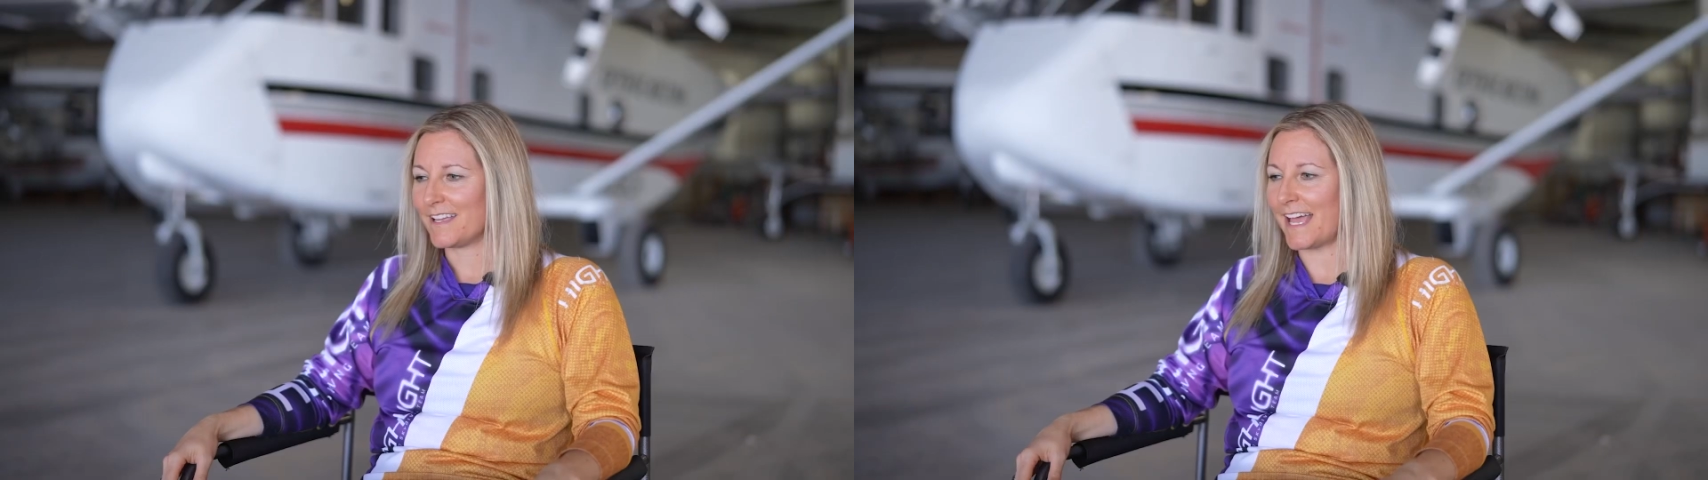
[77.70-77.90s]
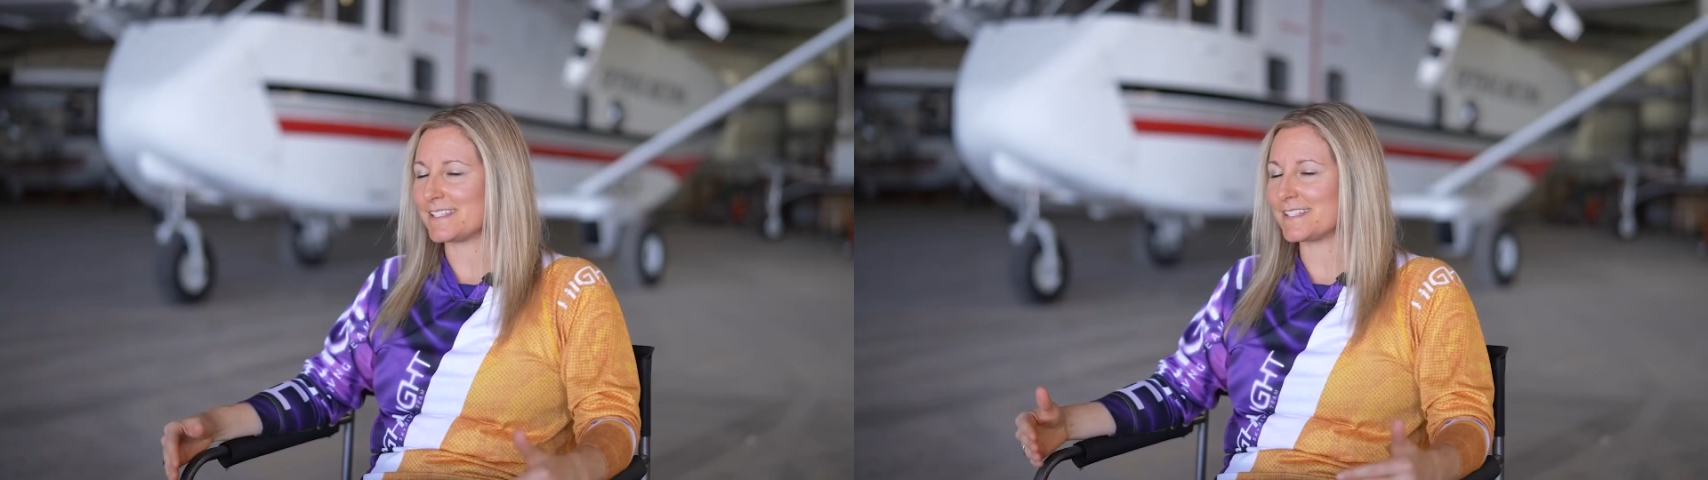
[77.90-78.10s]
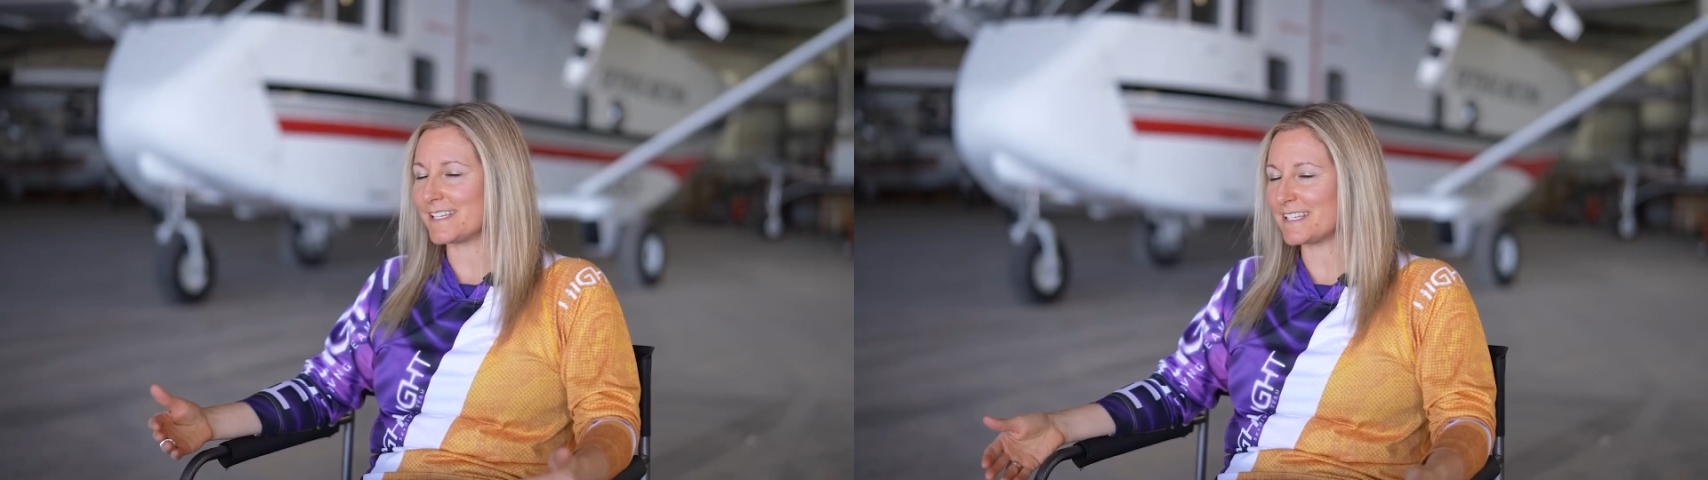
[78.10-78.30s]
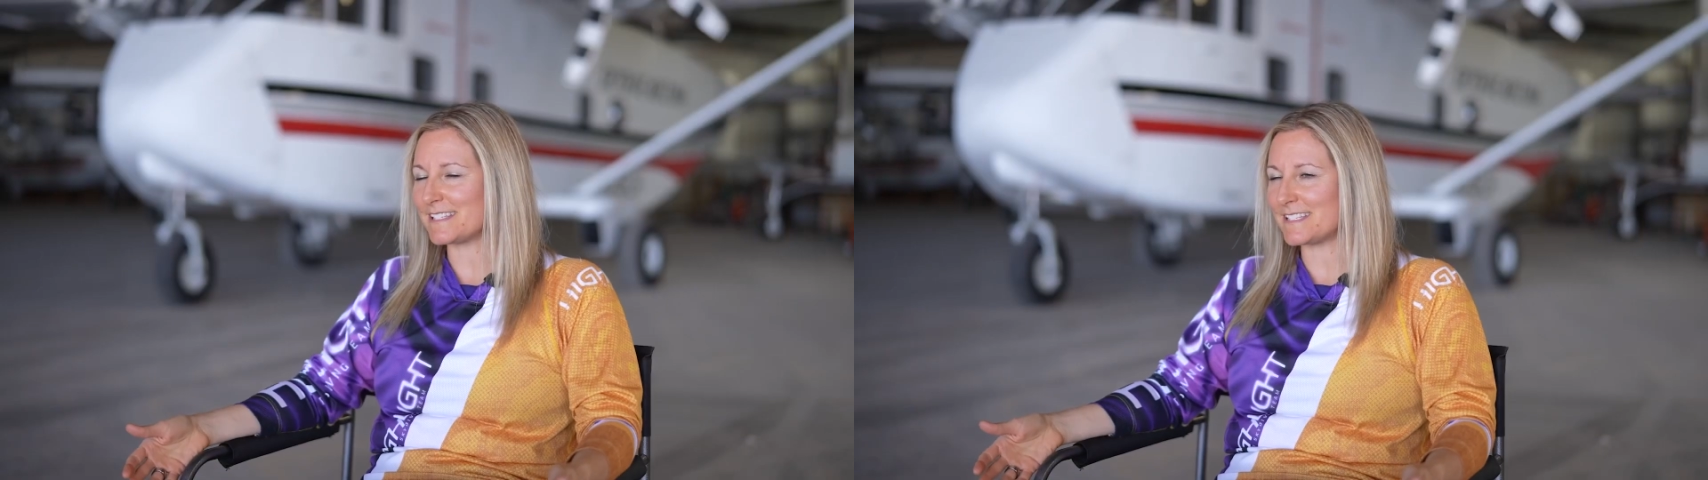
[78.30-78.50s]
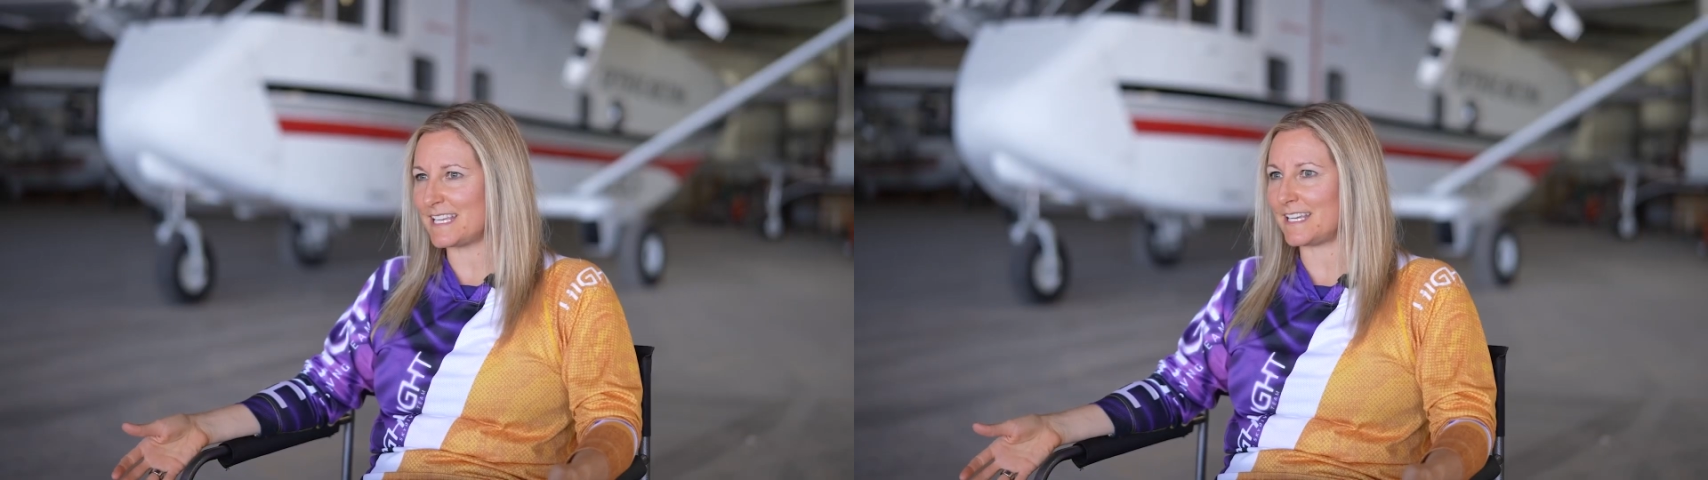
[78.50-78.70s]
At
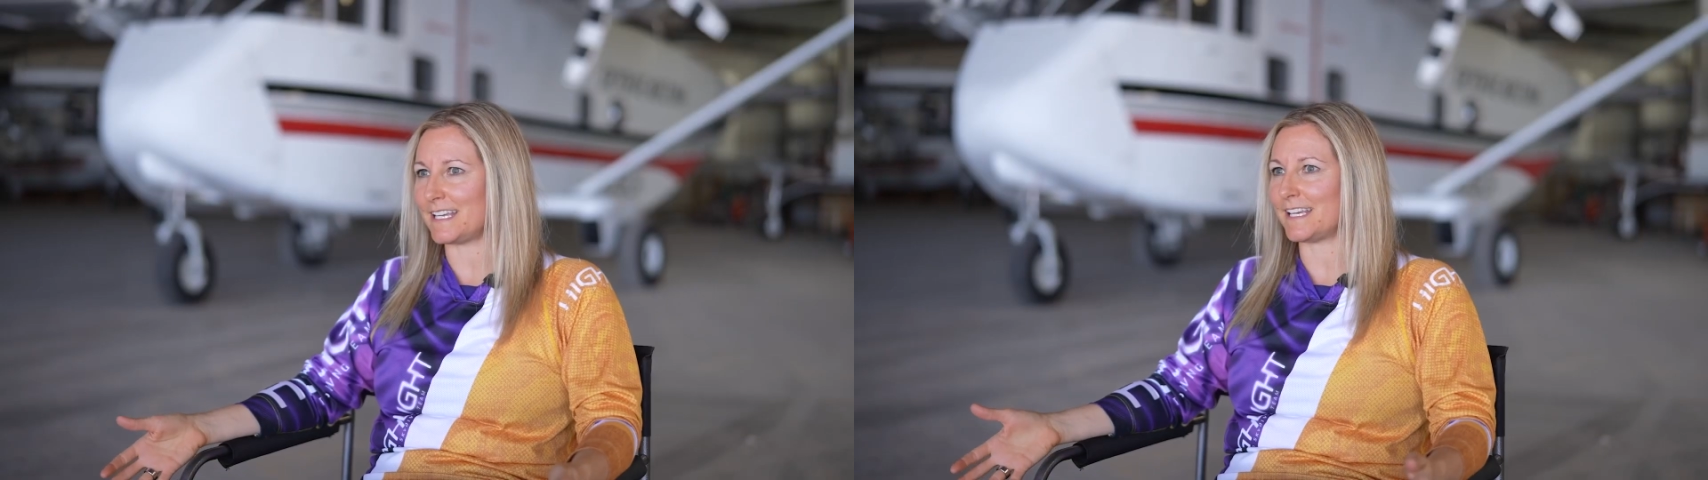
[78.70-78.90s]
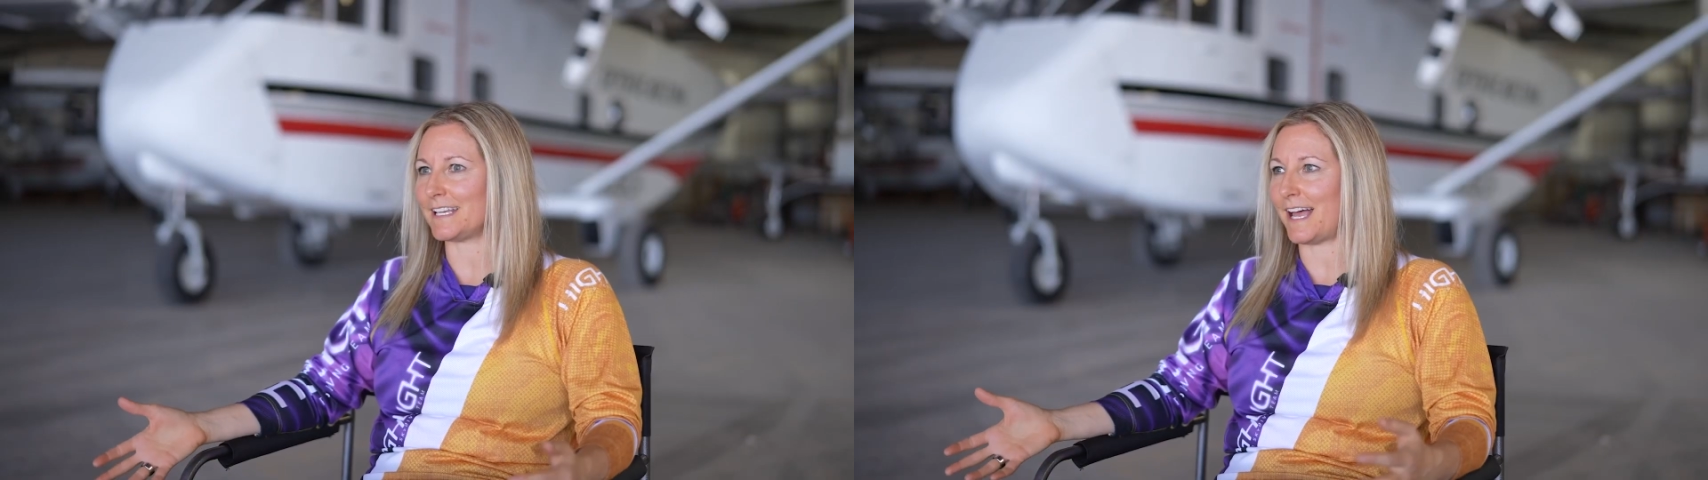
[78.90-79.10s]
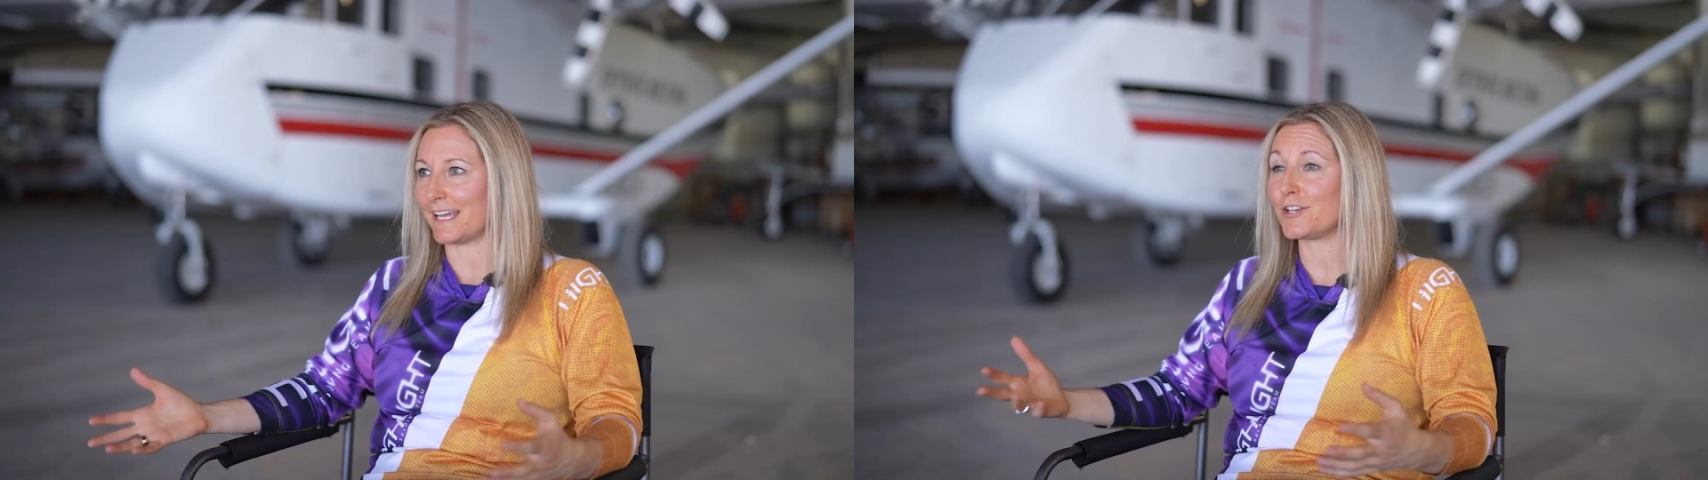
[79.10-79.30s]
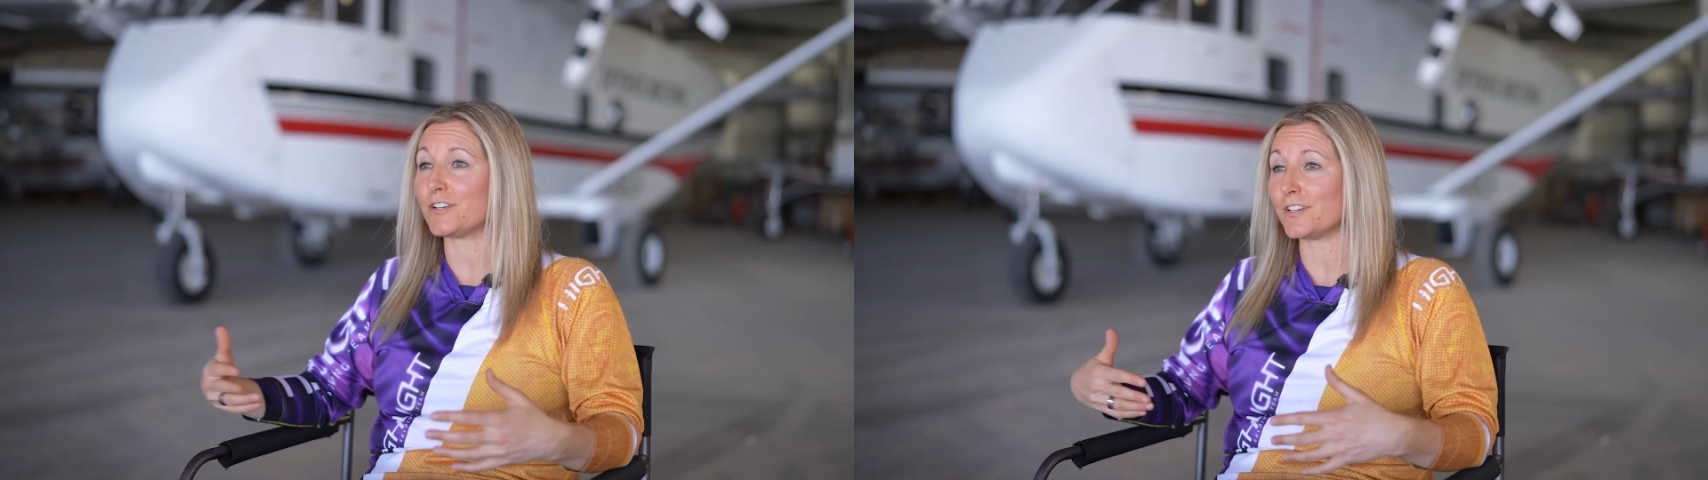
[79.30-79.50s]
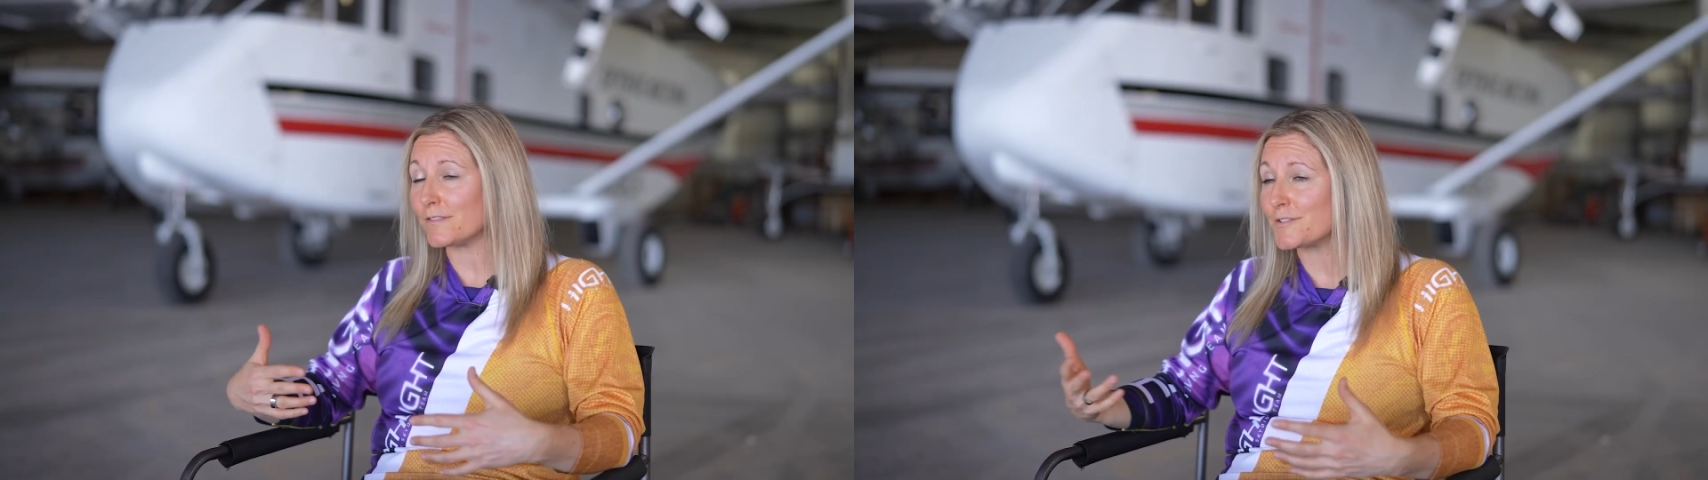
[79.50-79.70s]
16, I could have